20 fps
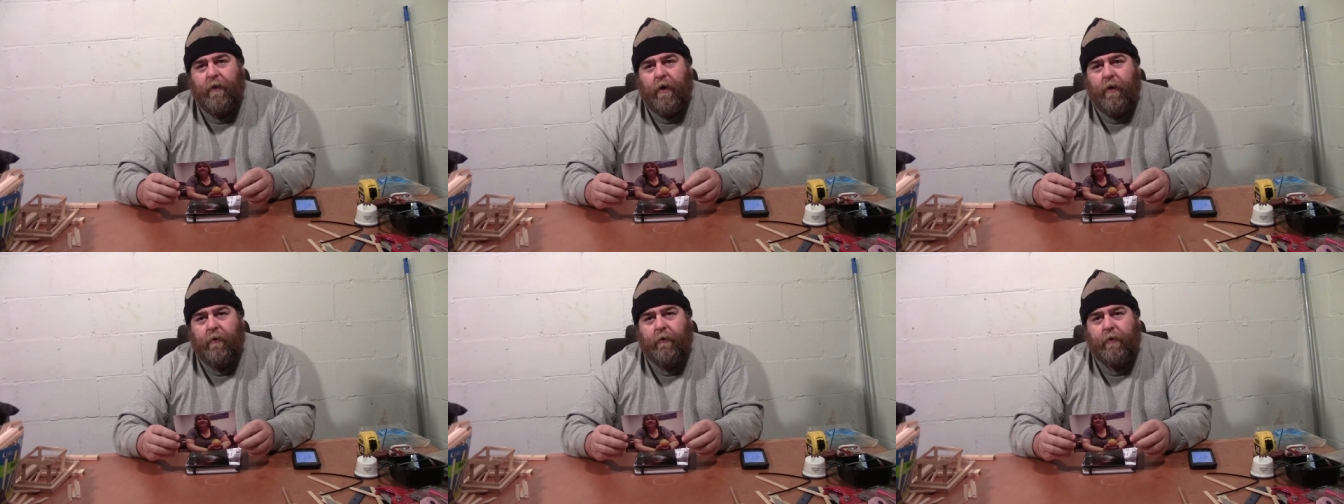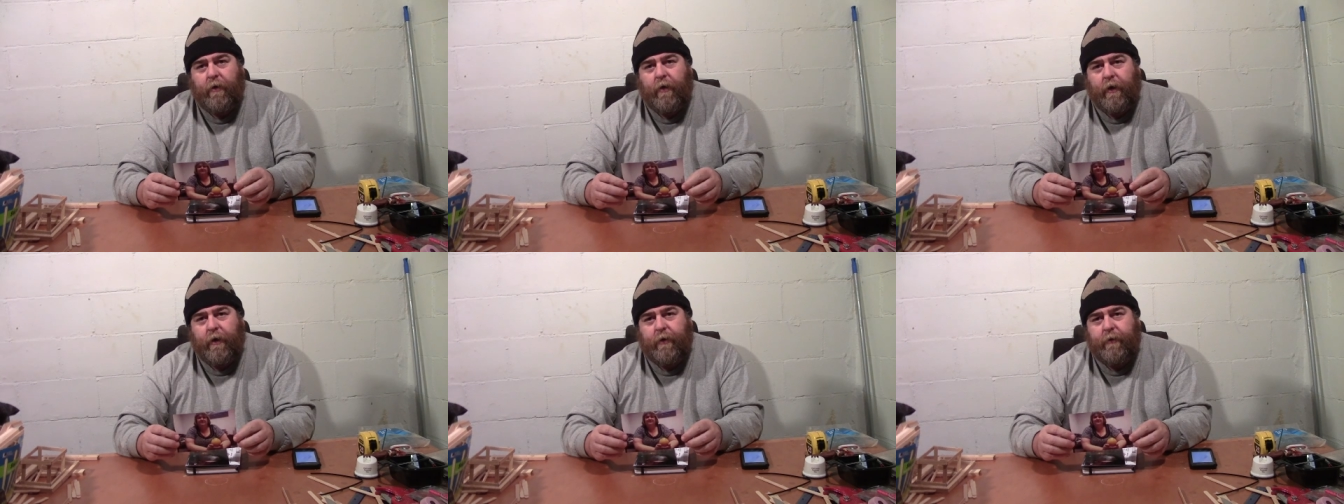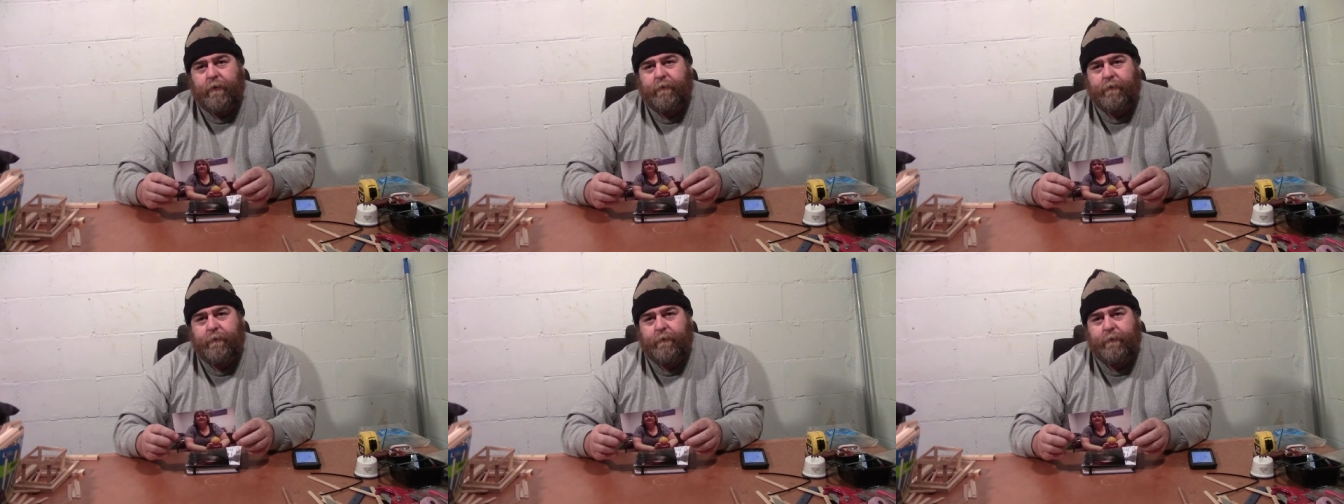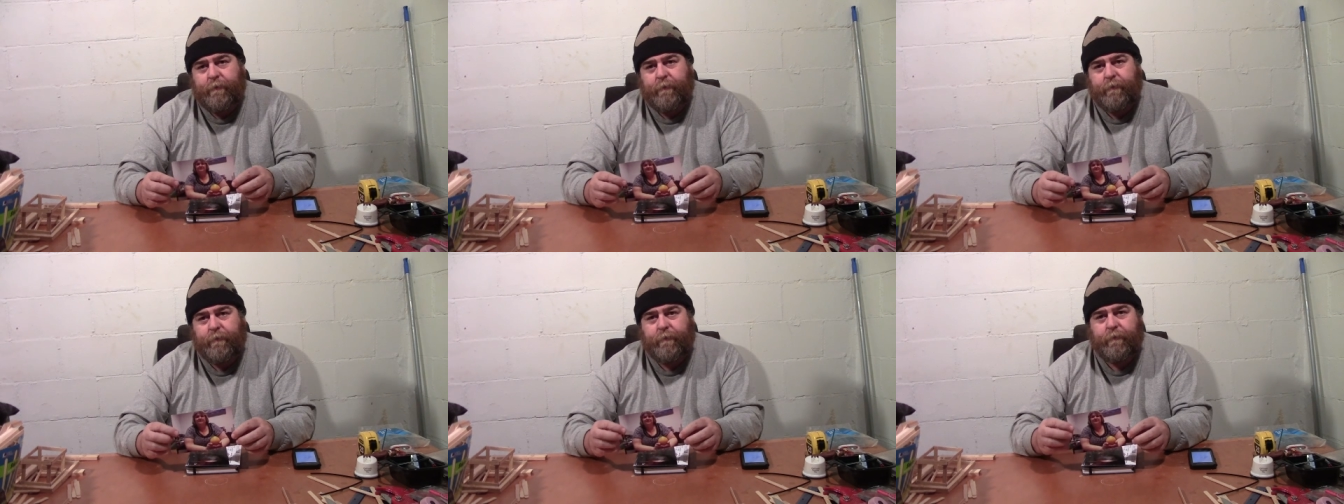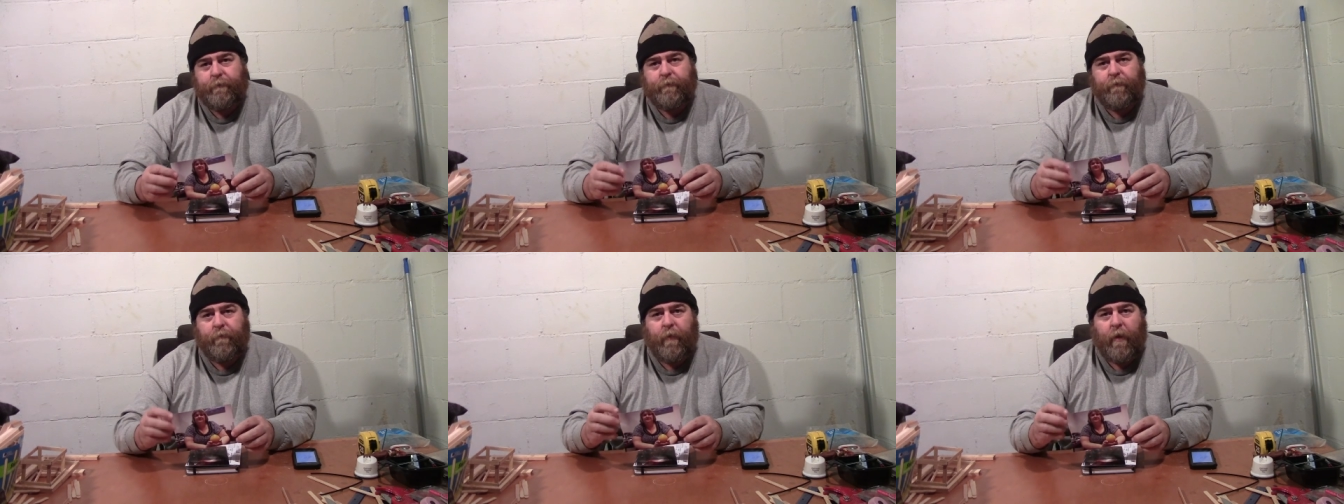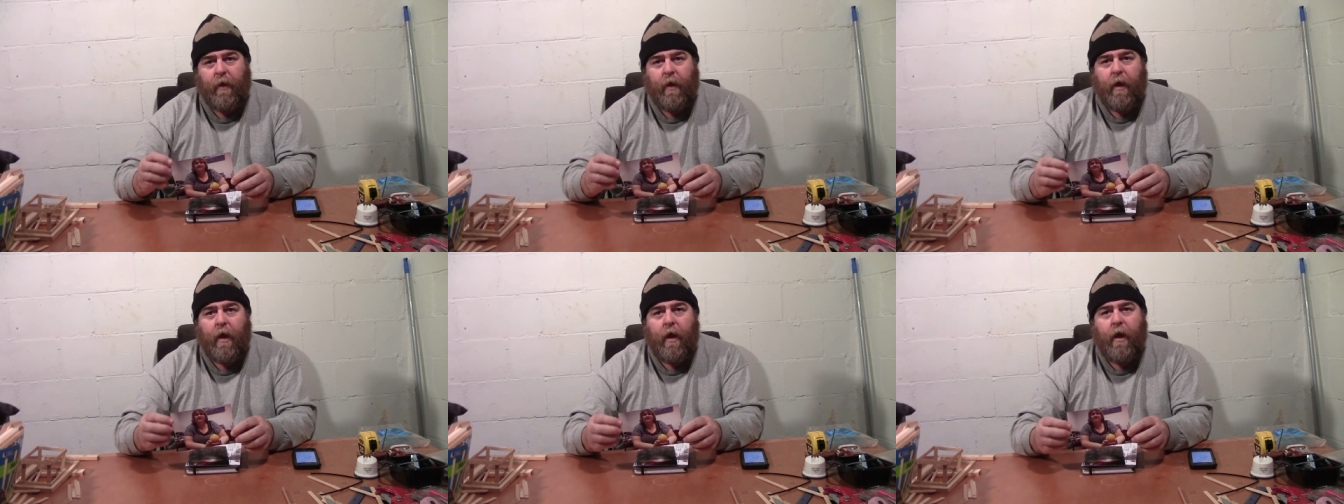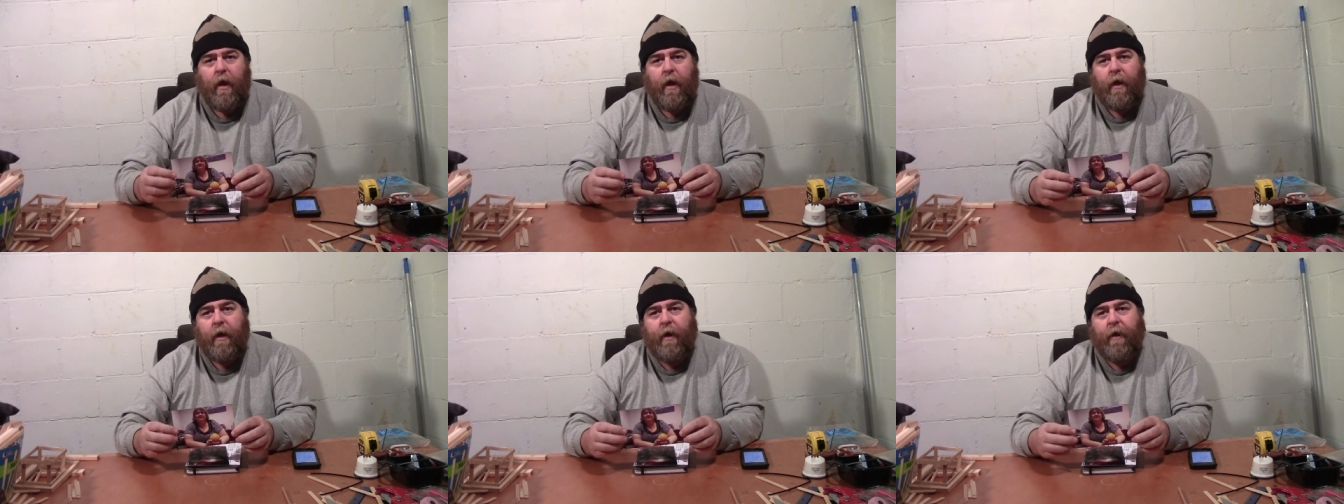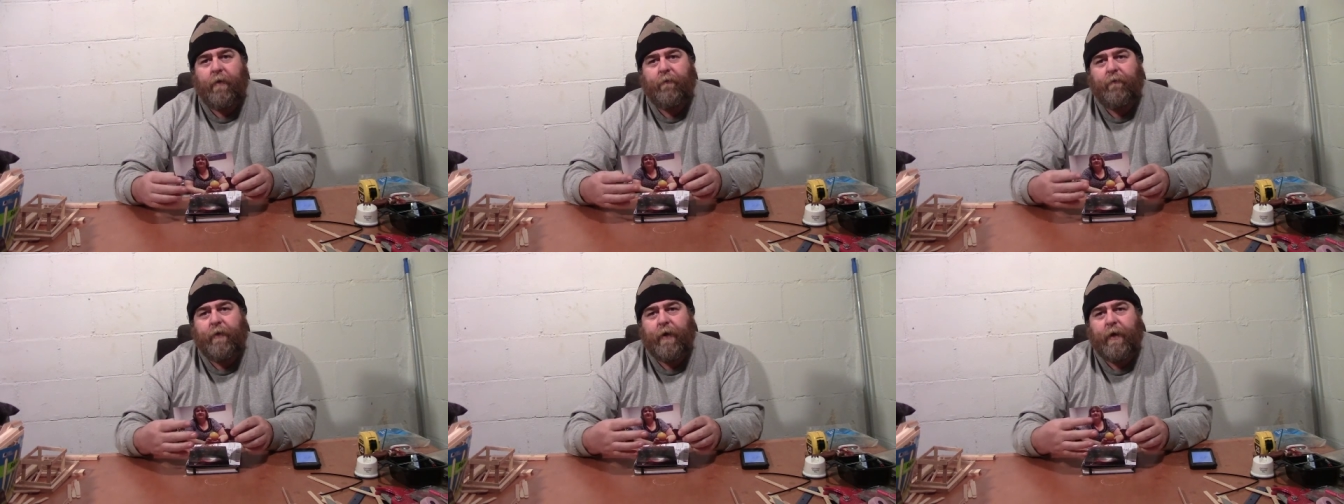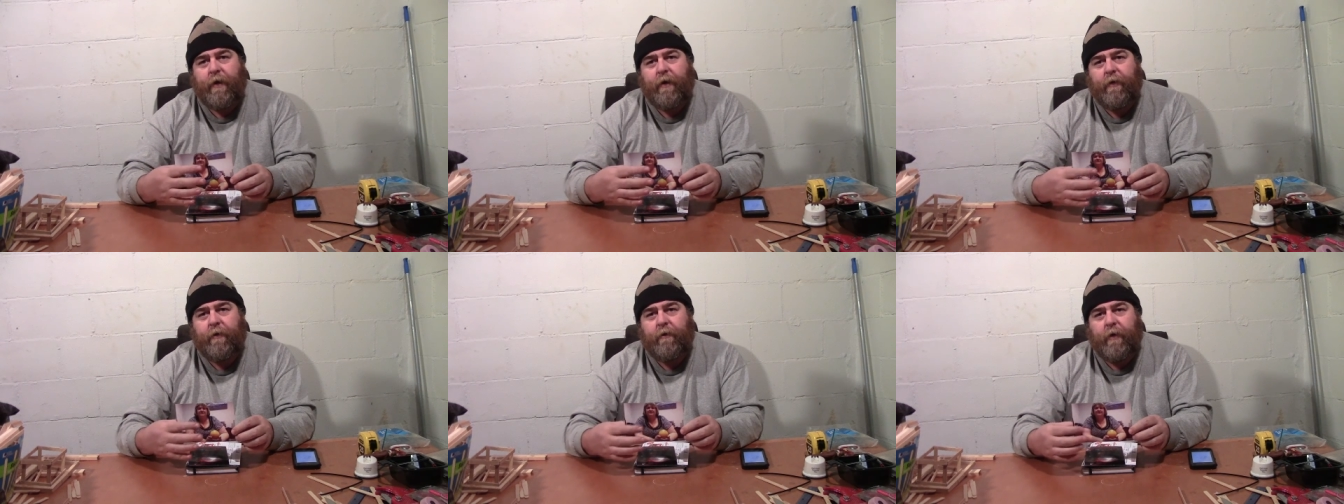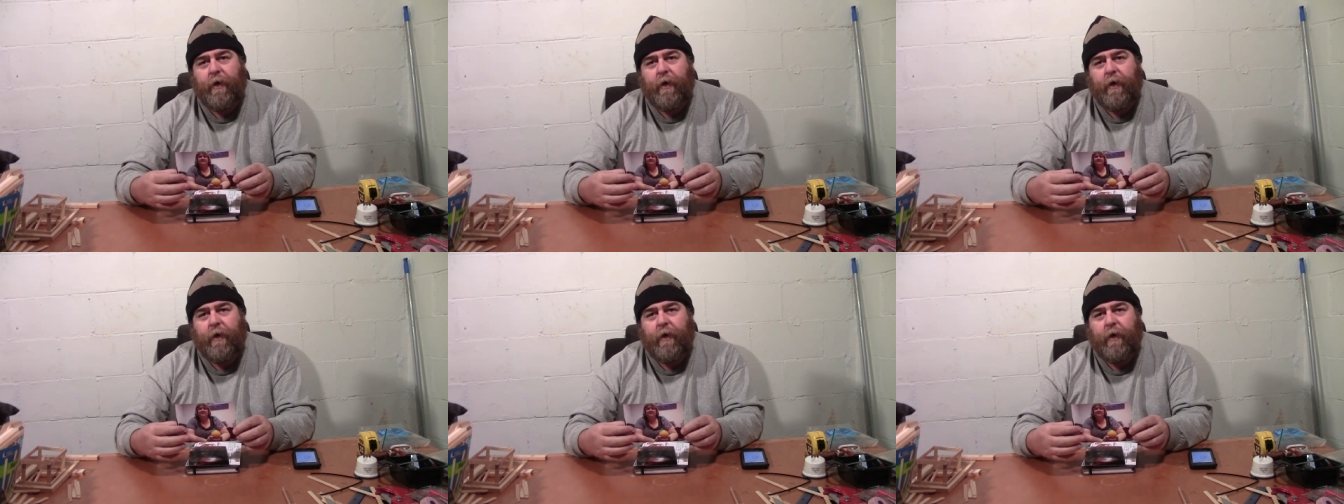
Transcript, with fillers: Owner. And I figured,